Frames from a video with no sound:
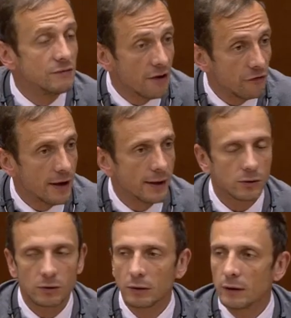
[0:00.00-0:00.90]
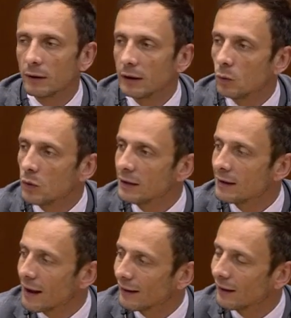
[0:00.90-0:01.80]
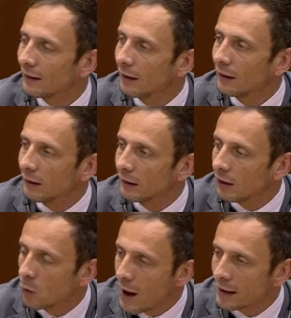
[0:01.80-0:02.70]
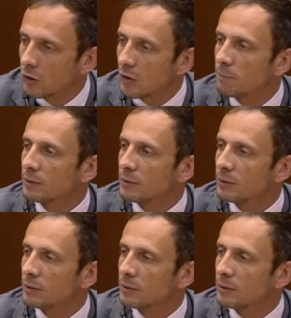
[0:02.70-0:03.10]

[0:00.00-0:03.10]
which is very, very important in terms of